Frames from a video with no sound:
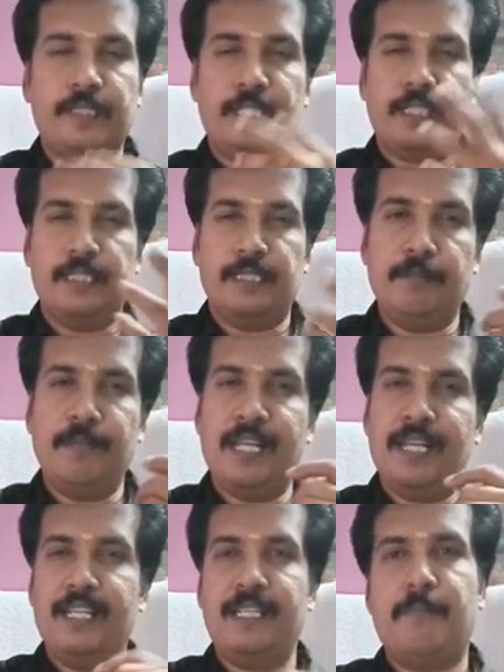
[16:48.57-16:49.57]

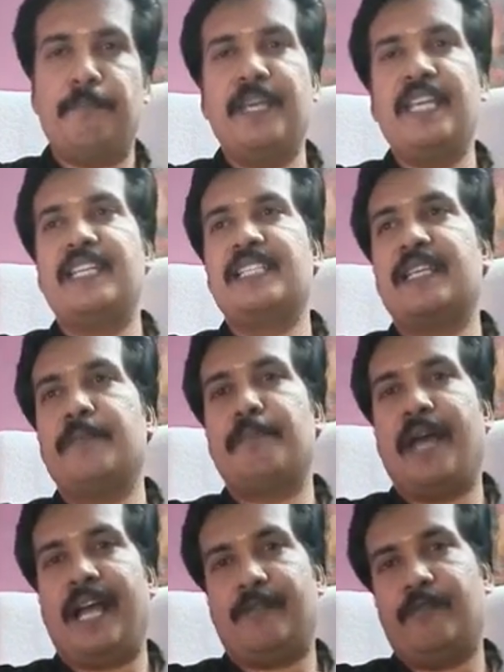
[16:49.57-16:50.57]
Similarly, the PEC
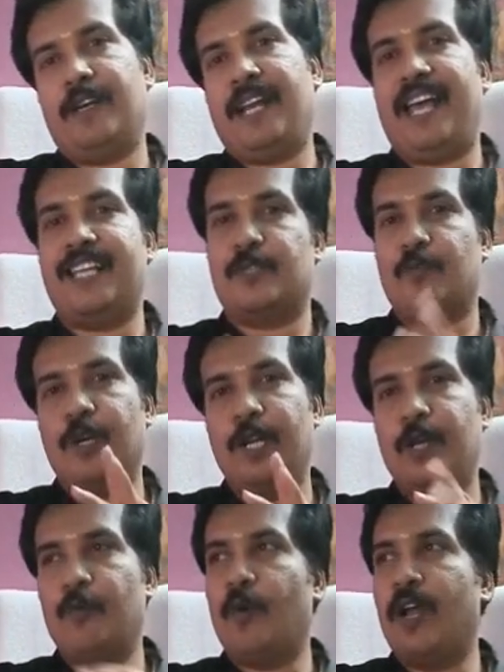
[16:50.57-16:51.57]
BAC1 has
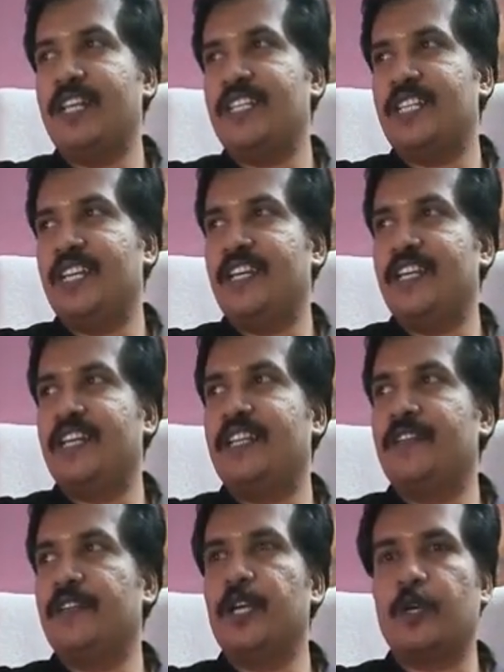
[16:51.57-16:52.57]
only one gene
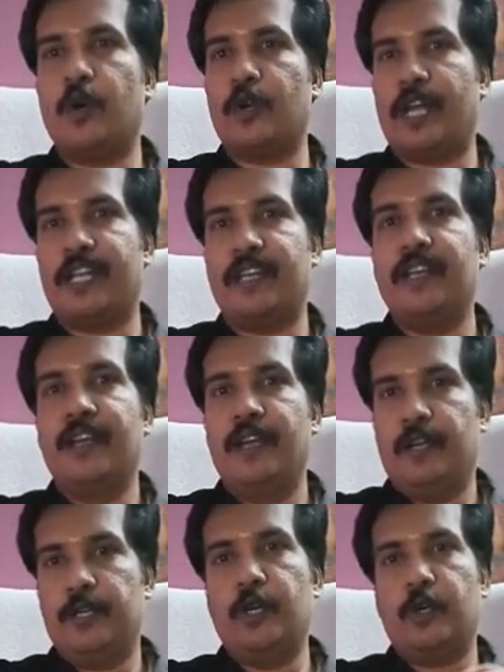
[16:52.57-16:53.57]
in
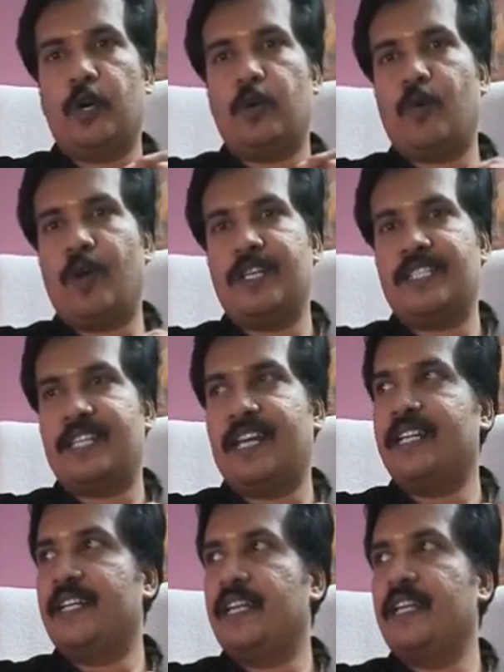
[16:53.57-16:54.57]
ECOR1
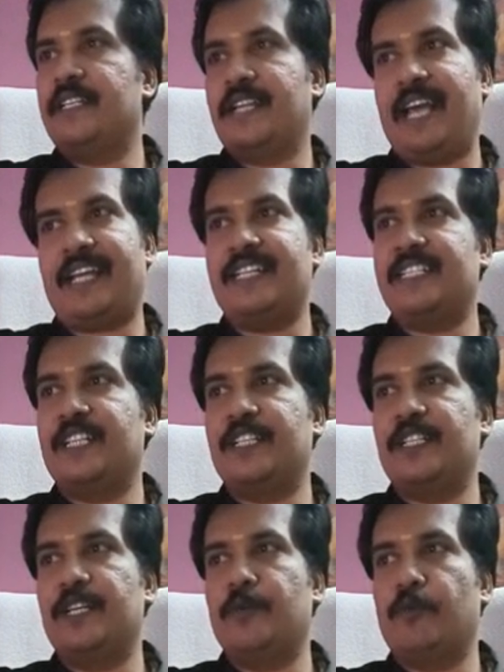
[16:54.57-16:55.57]
site in LAC-EZ
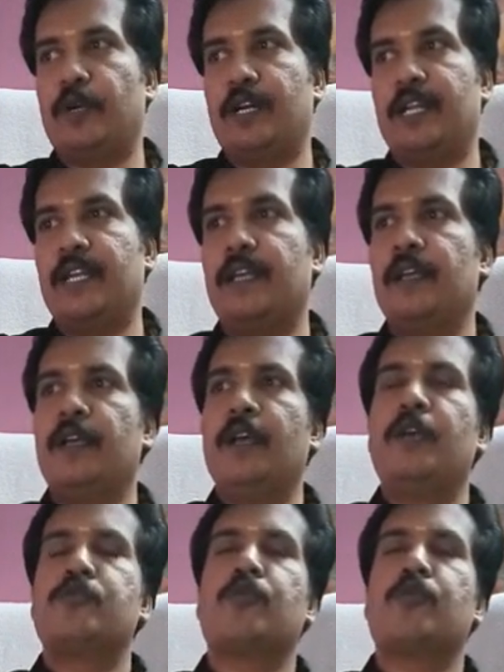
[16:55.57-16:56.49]
gene only. So